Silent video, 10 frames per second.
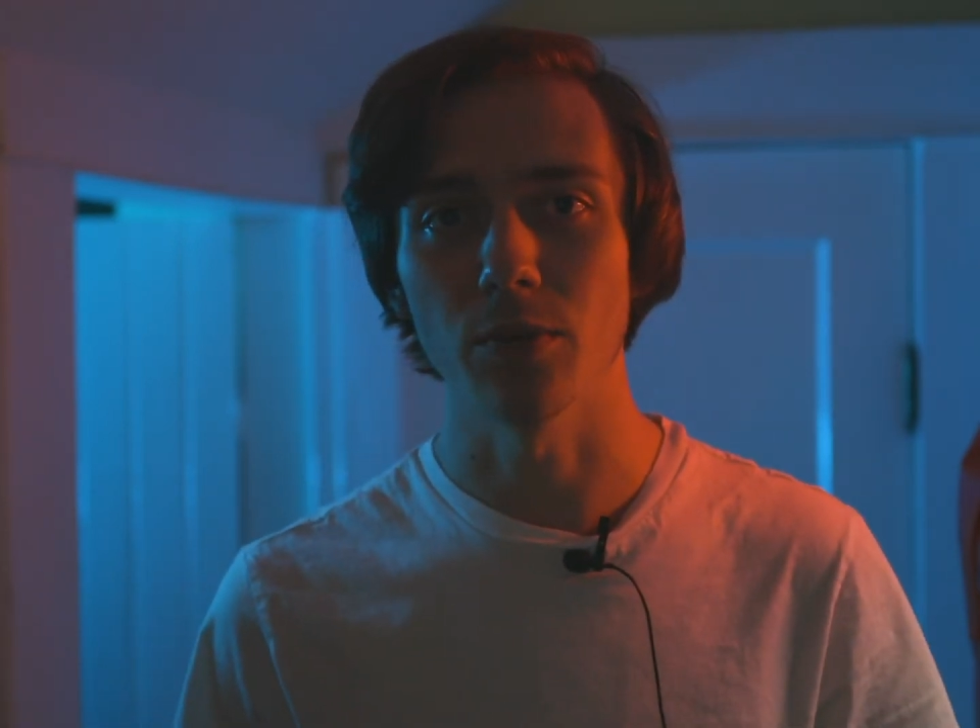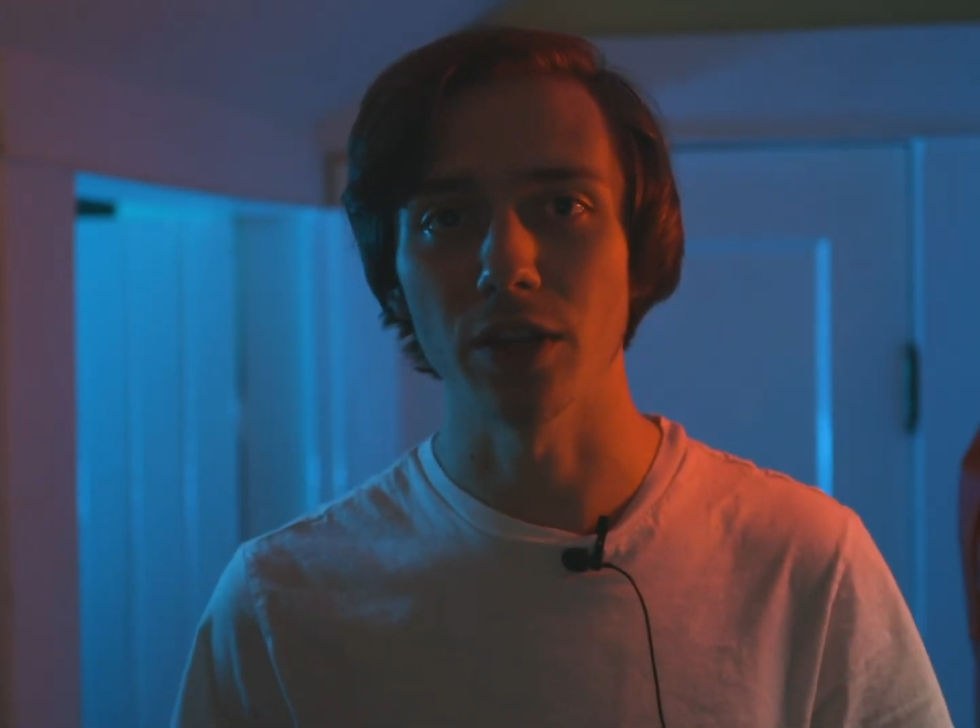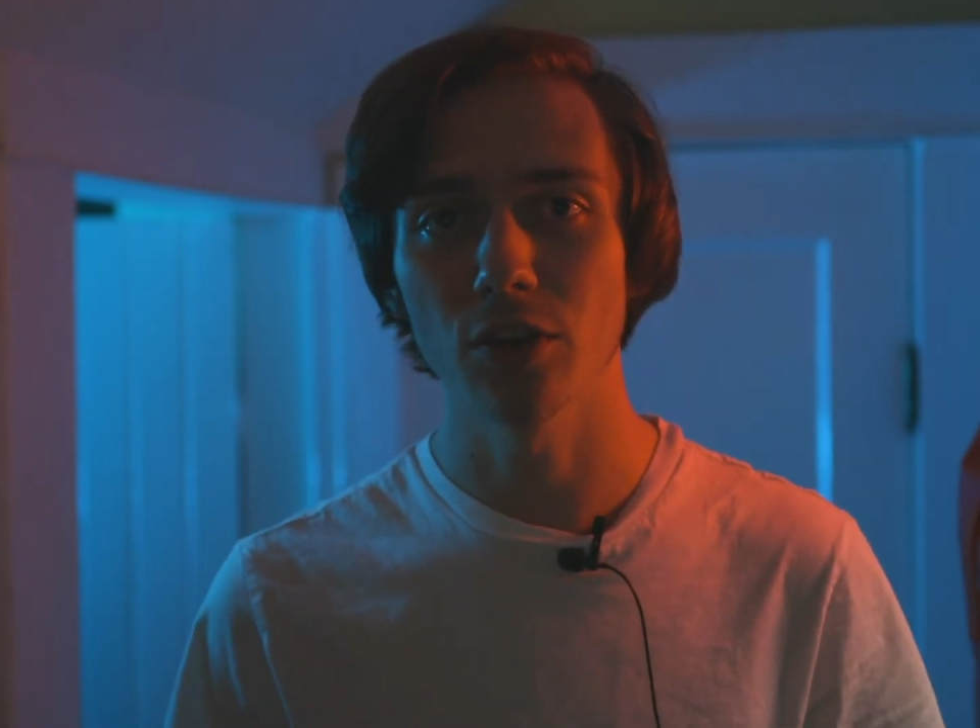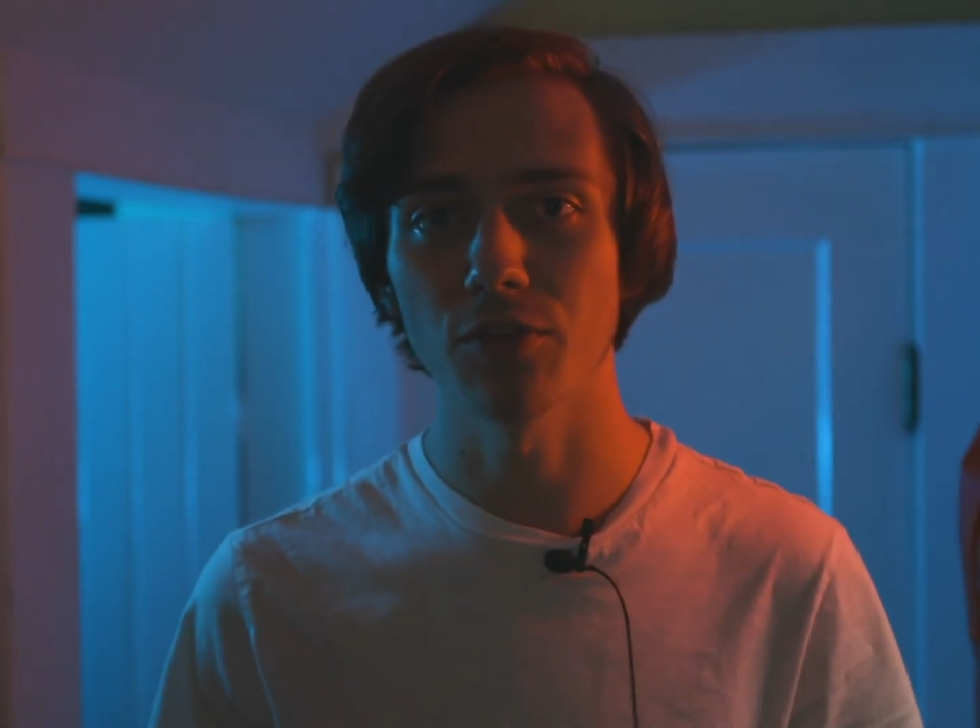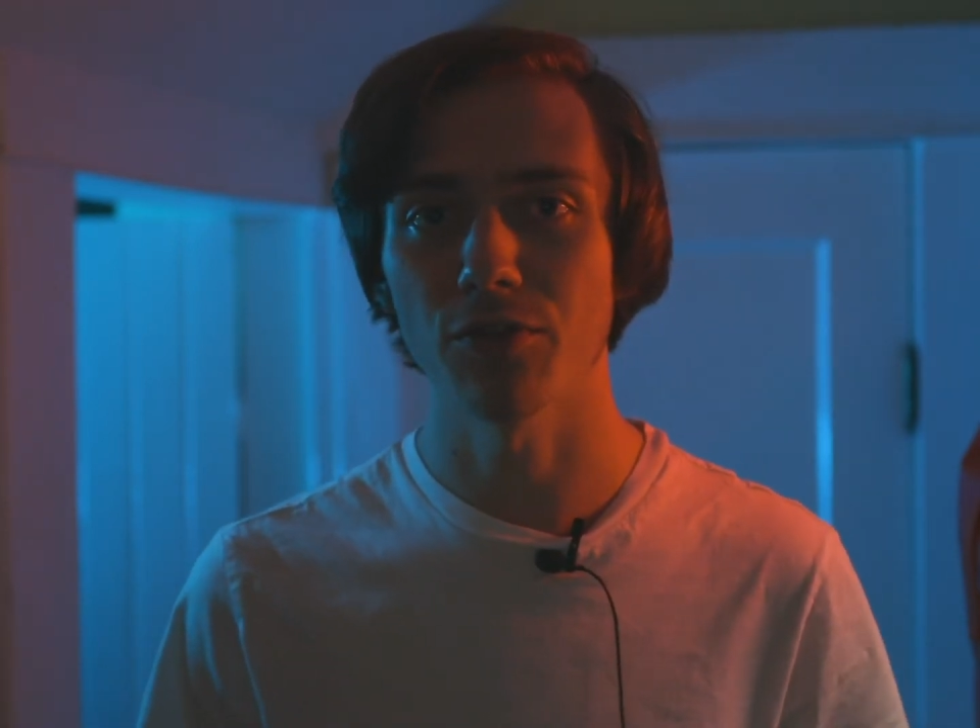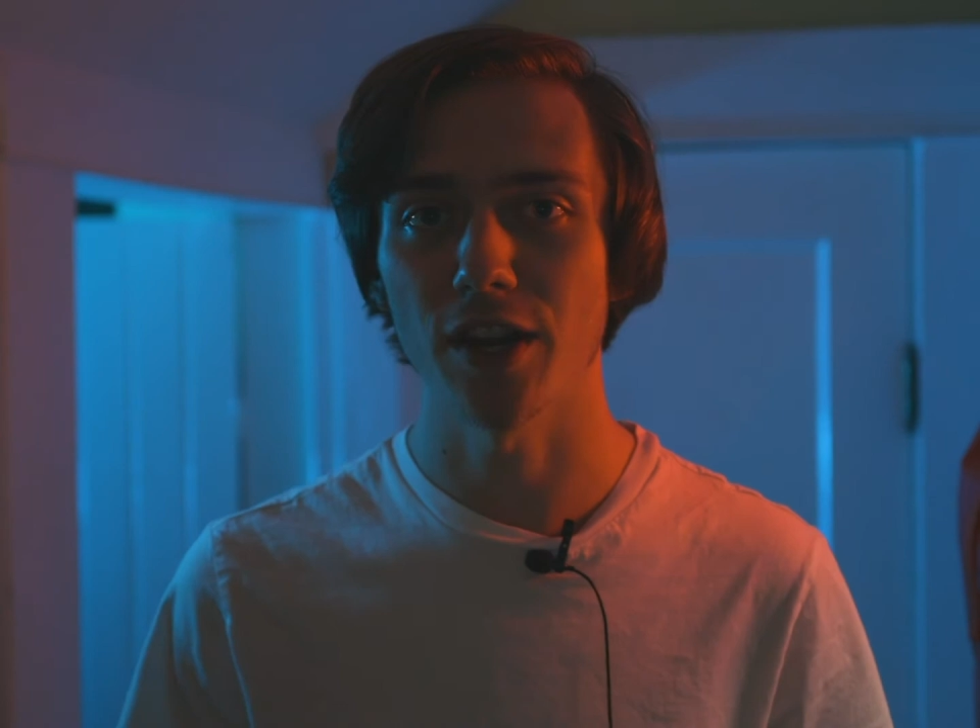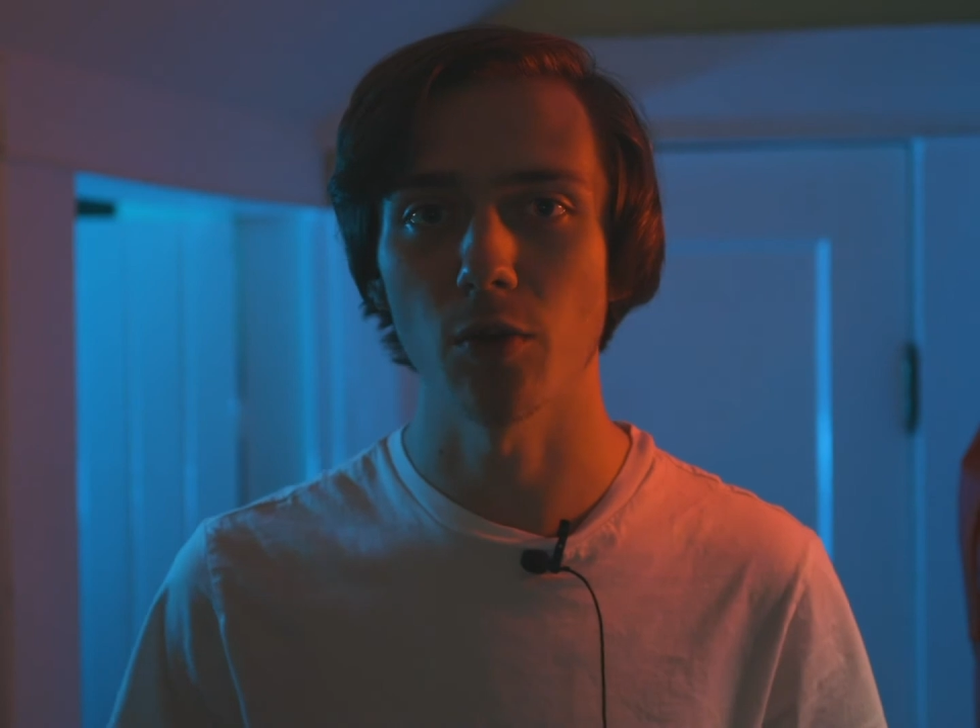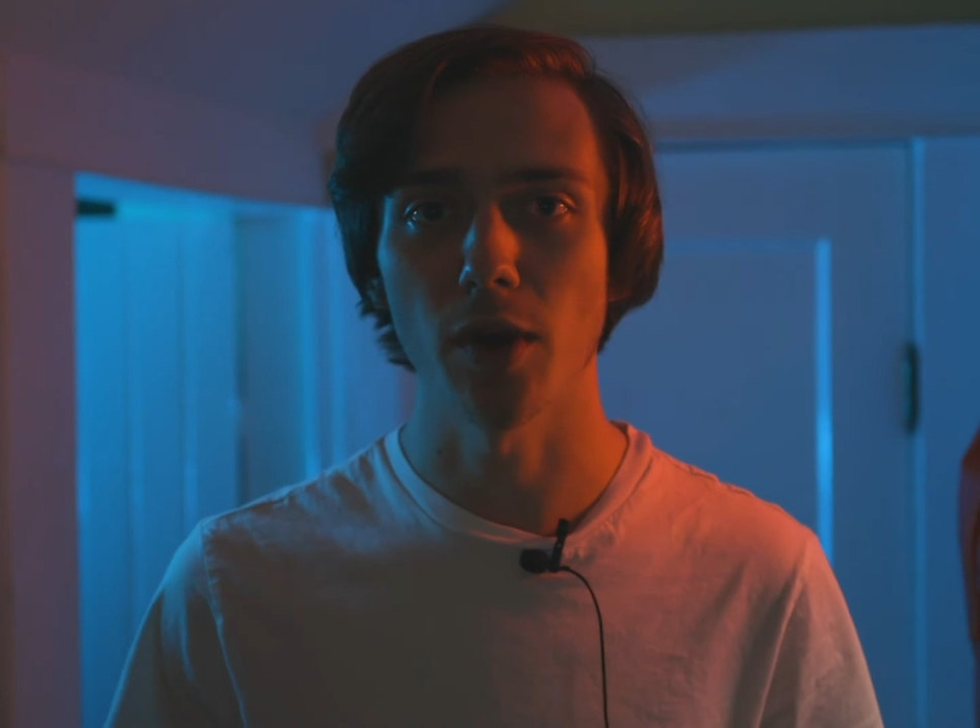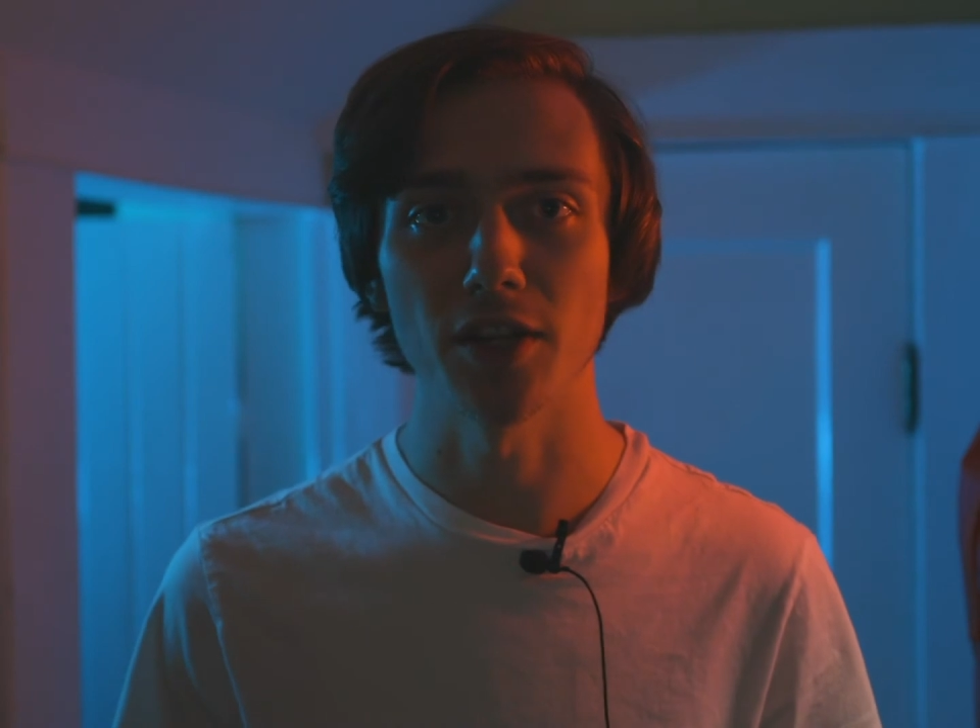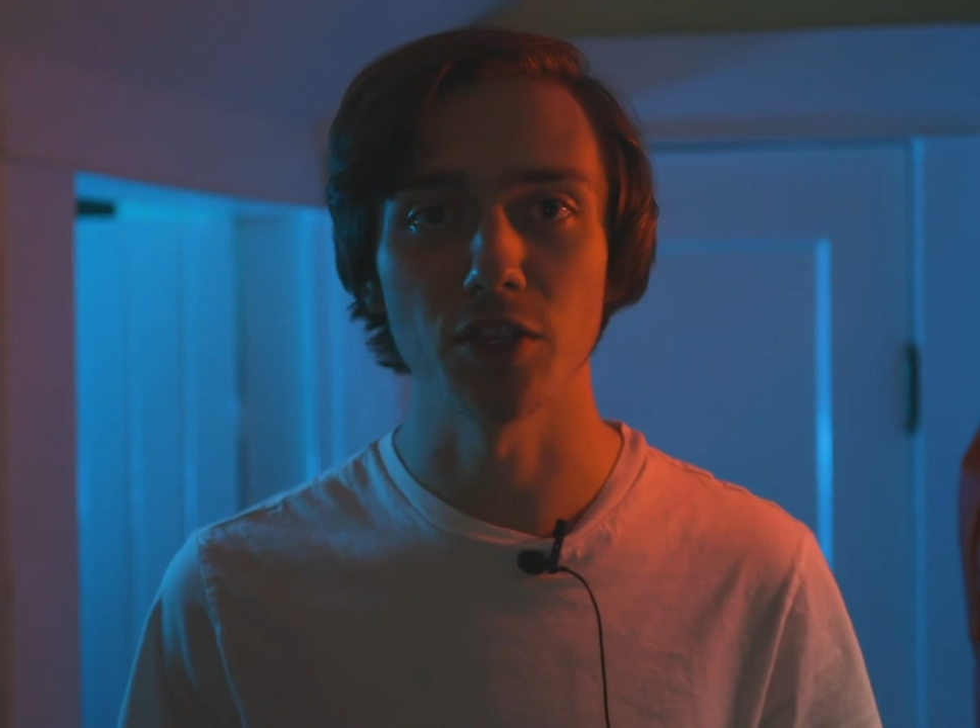We couldn't find a way to